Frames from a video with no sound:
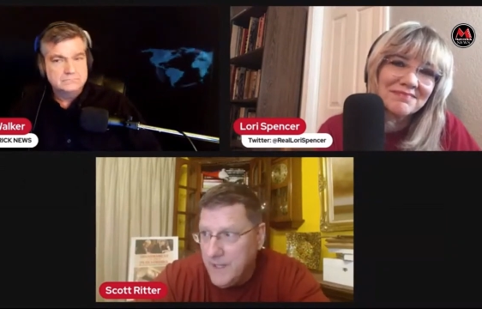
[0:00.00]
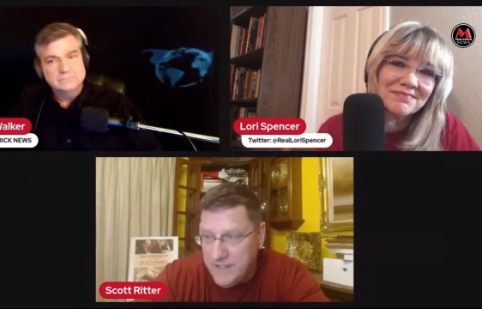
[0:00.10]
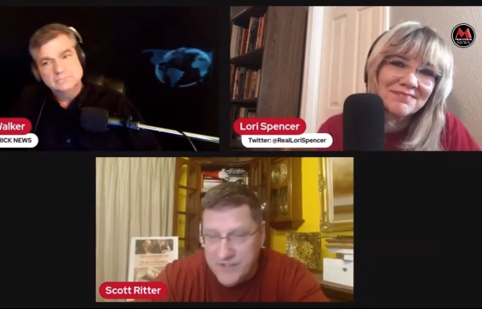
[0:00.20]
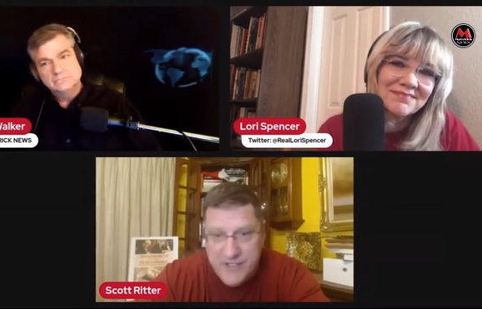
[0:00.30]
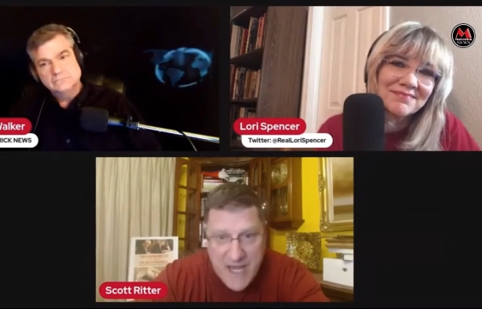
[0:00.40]

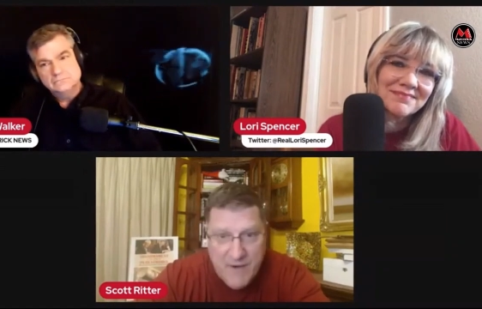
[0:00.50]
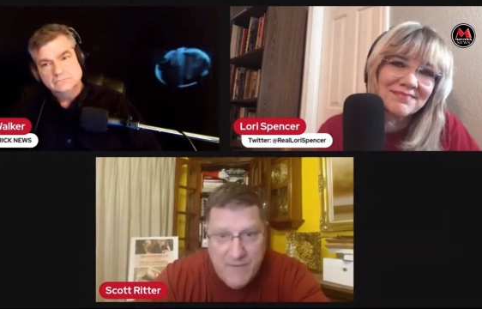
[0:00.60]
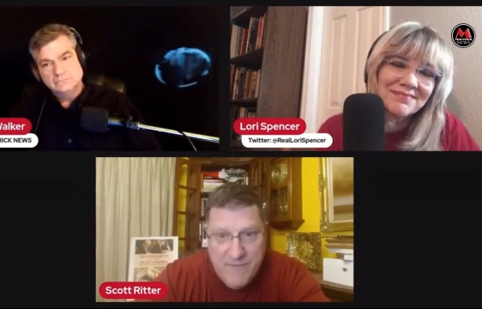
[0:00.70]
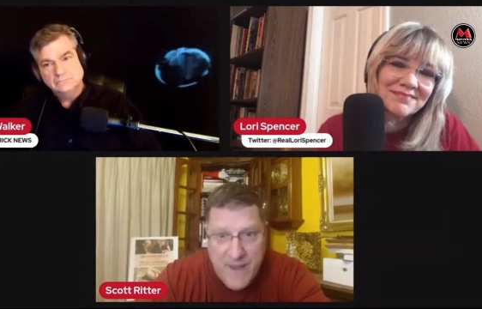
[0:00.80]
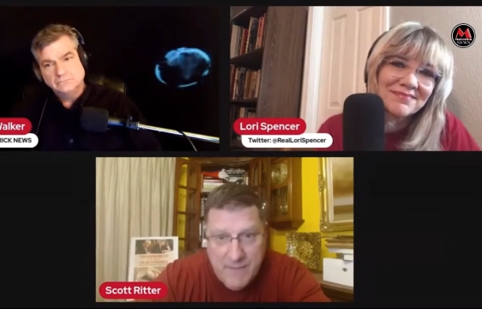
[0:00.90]
Speaker 1: to save our
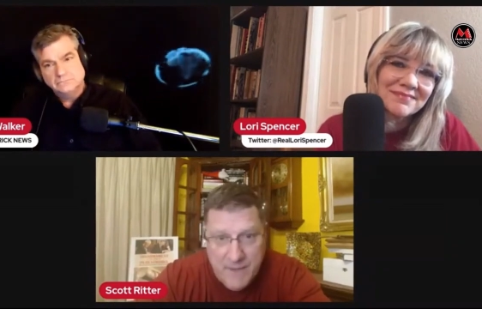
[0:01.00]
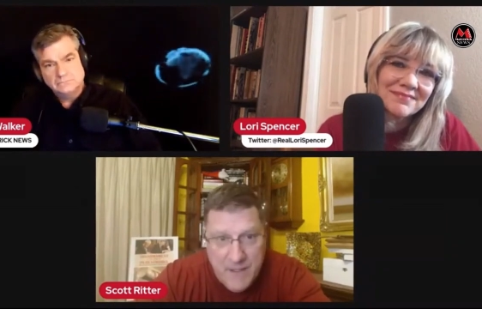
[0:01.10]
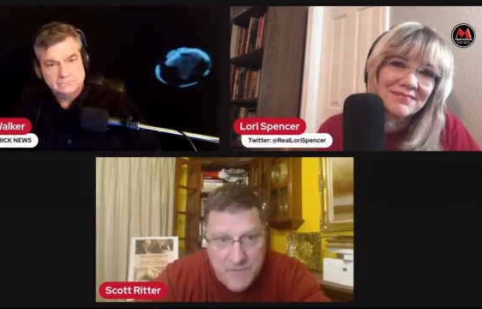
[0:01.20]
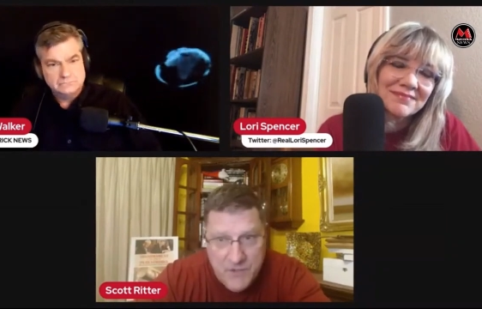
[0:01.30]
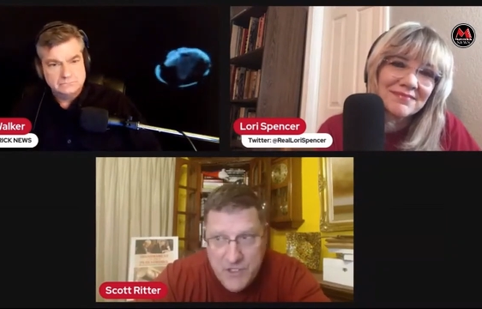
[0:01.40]

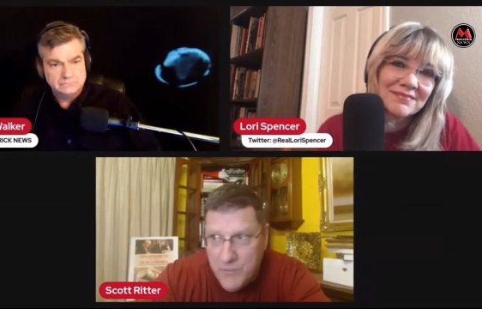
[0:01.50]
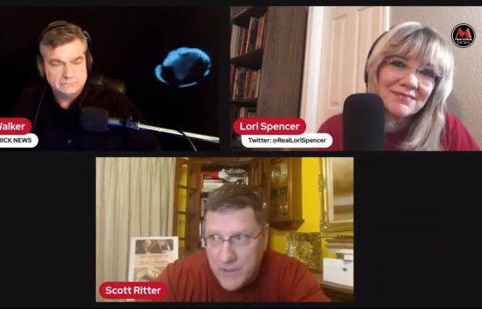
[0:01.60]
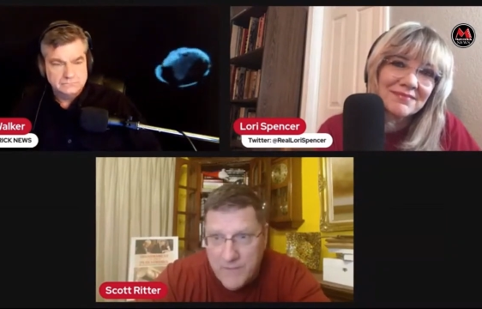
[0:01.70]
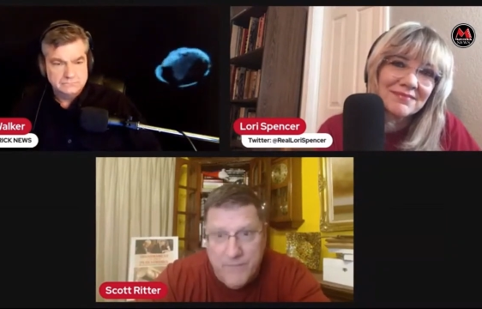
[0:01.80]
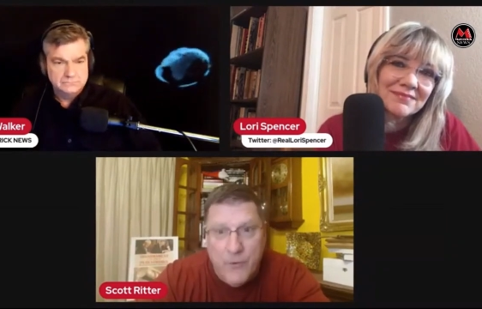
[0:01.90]
family. She
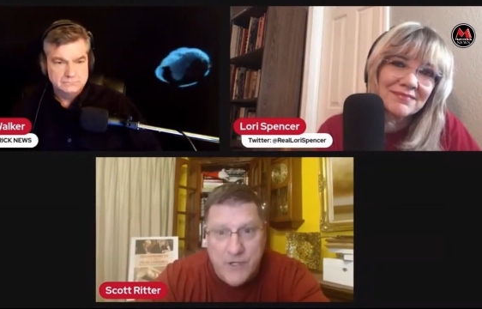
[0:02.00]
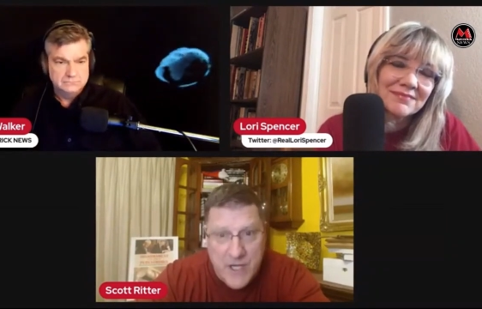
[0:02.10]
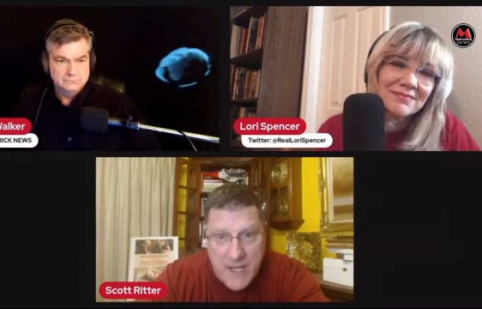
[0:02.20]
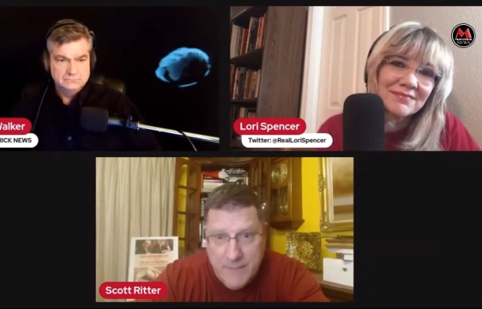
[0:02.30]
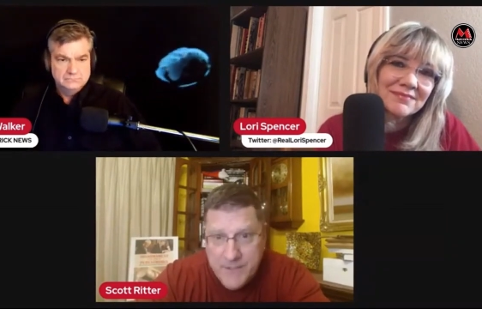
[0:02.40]
worked four
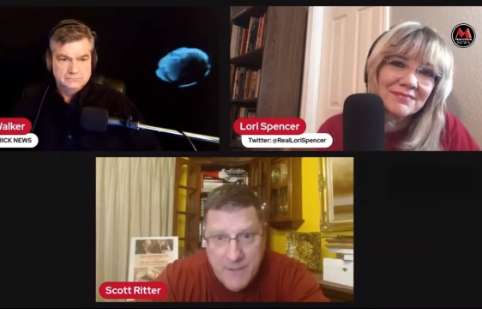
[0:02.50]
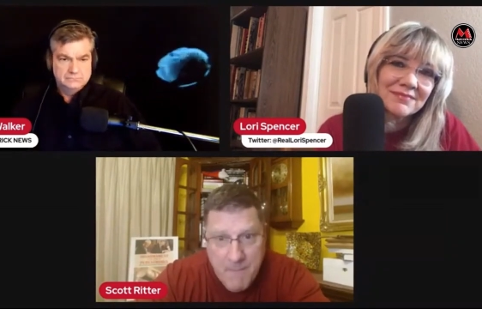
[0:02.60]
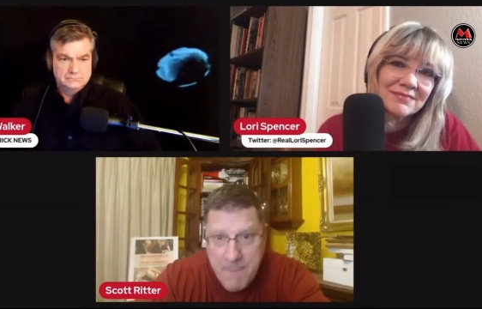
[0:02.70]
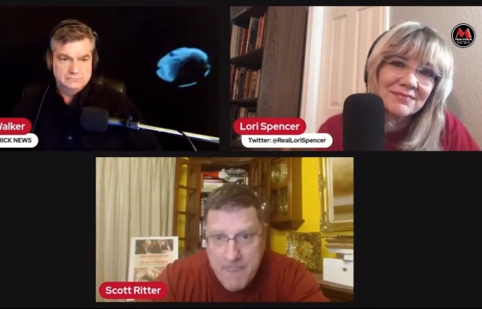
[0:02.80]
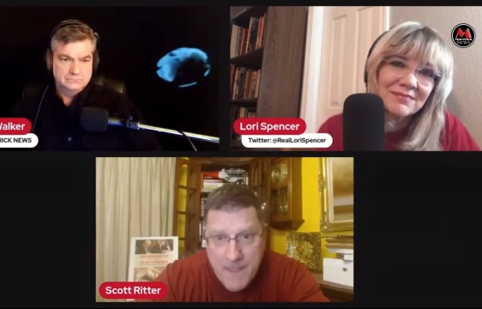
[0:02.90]
jobs.
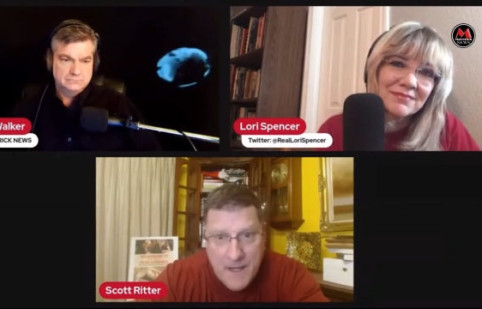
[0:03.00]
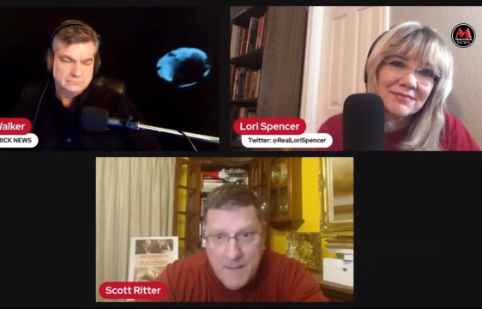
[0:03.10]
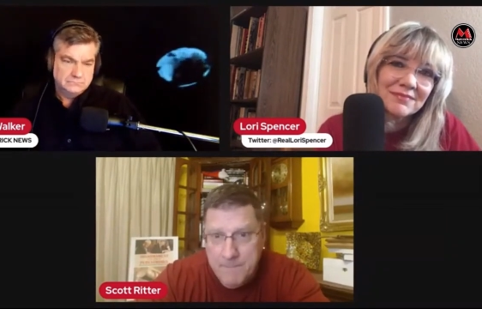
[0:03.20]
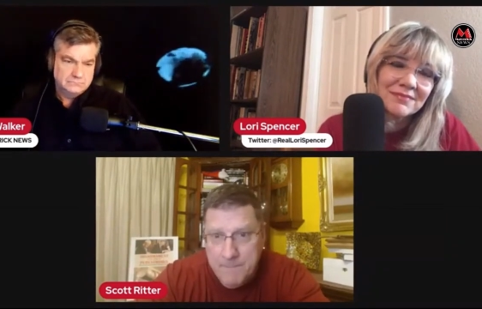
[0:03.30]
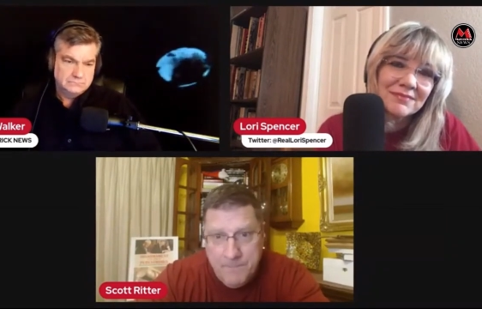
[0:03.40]
Because
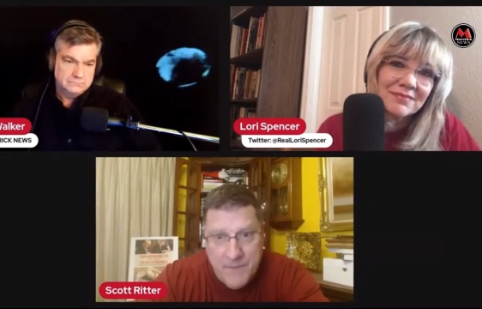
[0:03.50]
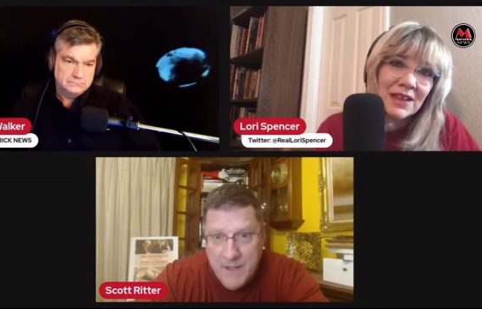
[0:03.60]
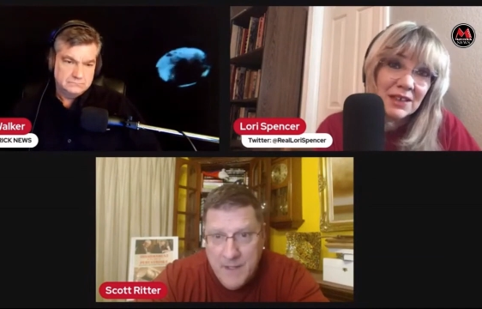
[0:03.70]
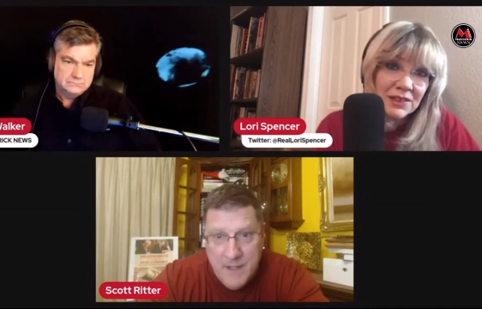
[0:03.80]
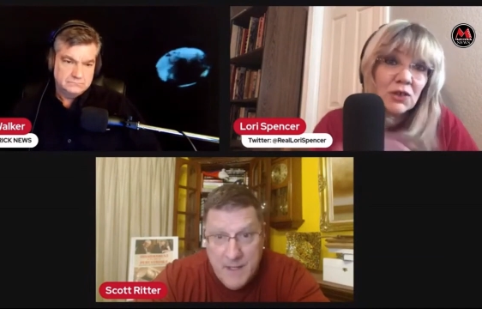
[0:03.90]
um,
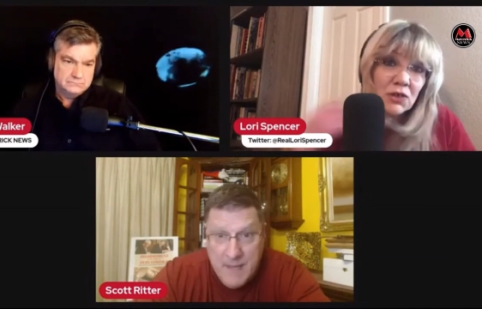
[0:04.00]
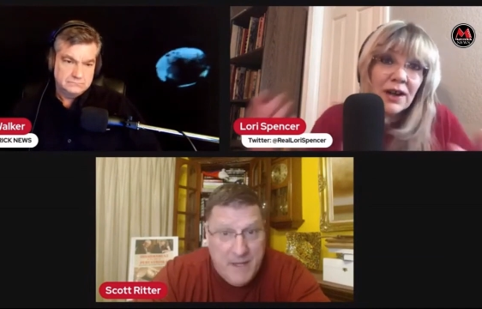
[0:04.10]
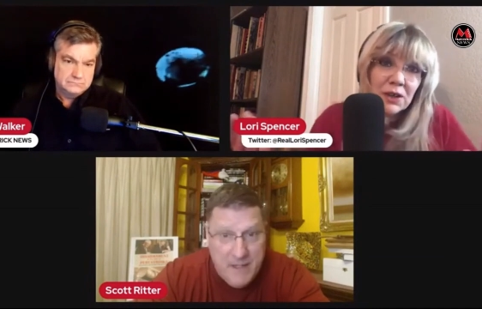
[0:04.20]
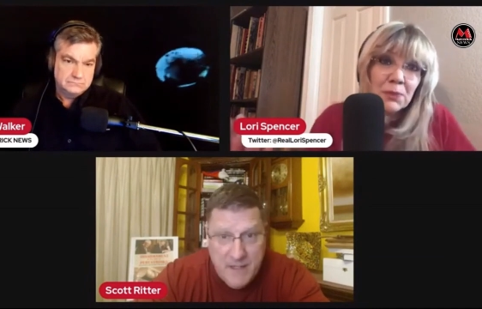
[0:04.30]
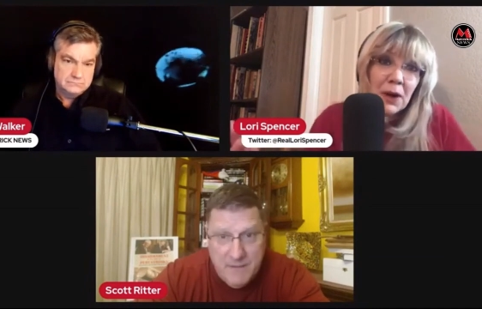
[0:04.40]
Speaker 2: they're trying and, to
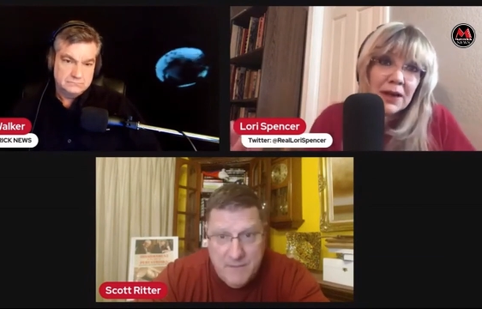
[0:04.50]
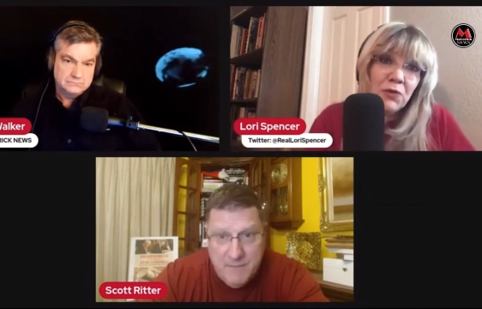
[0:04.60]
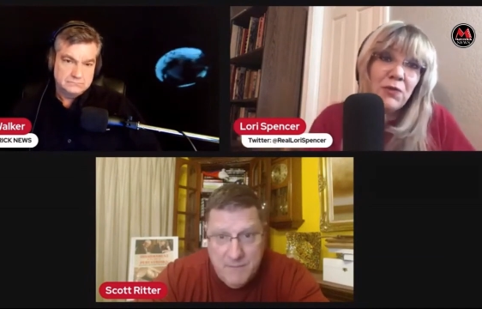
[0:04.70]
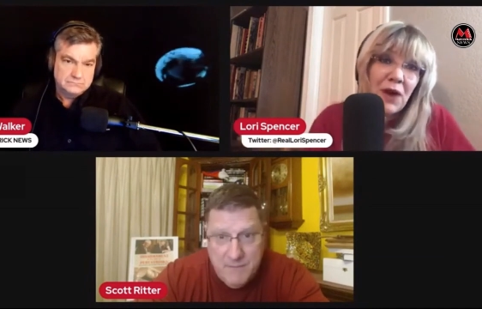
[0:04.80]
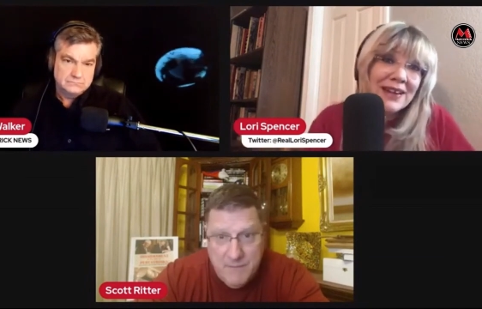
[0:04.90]
break you
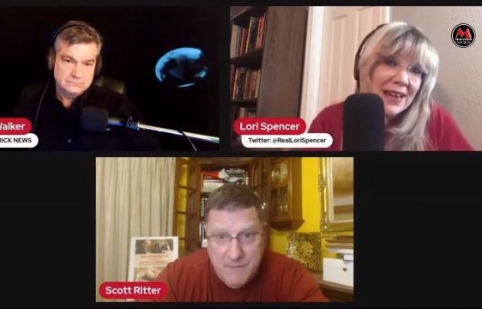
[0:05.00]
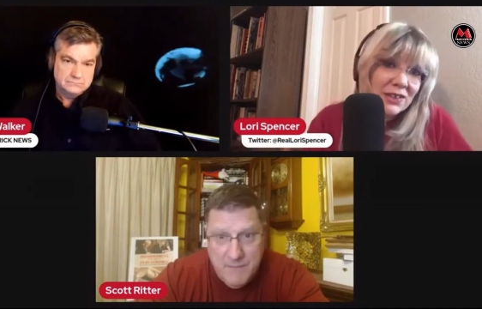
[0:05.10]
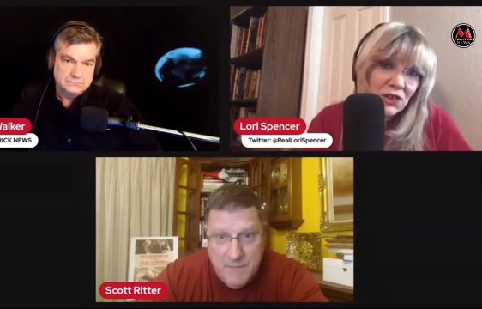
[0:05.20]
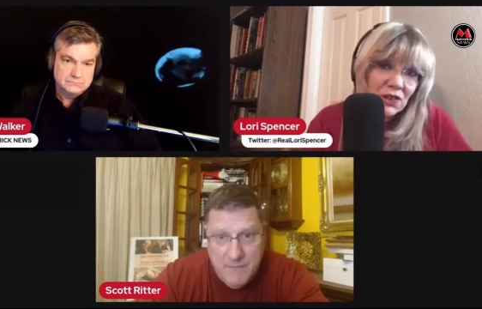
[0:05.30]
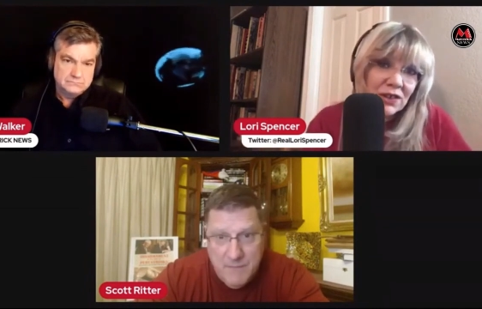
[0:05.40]

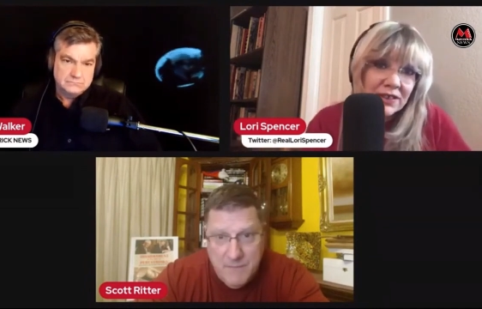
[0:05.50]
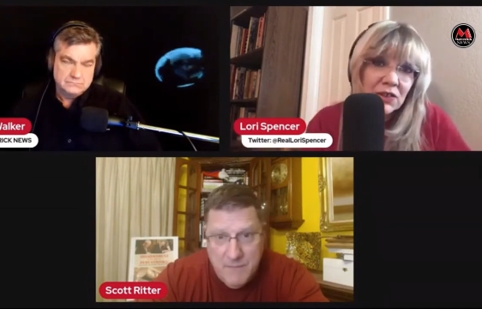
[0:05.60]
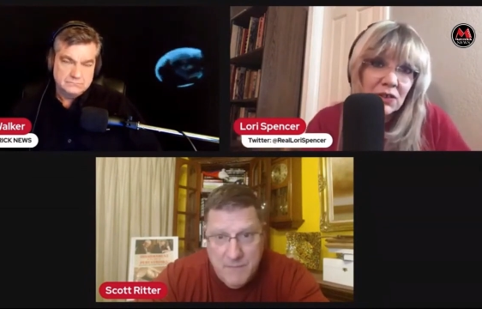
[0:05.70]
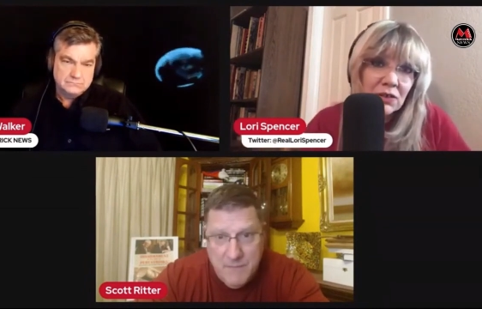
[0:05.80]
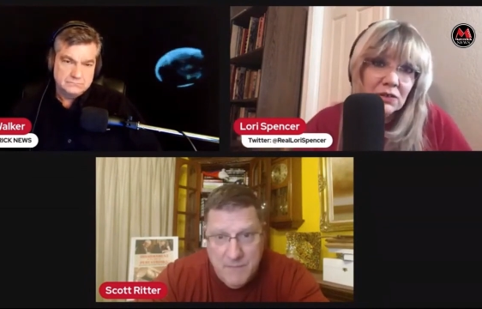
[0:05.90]
financially
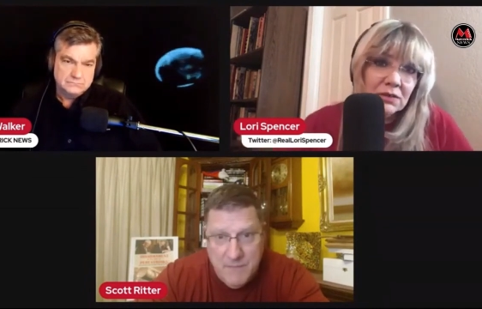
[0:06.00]
too.